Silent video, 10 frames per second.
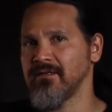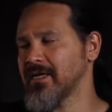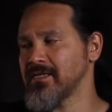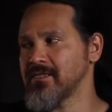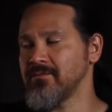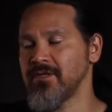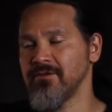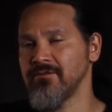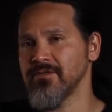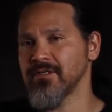Custom
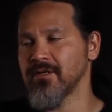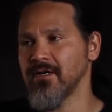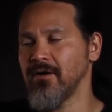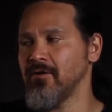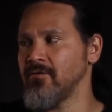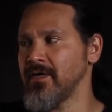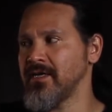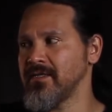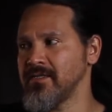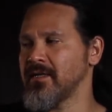cues are
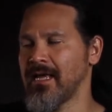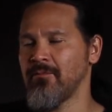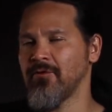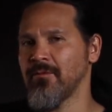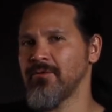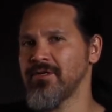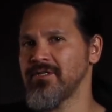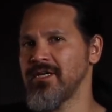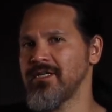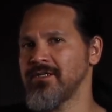always a lot more
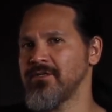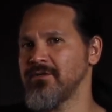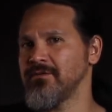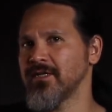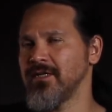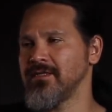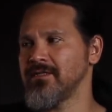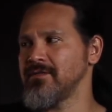appreciated too because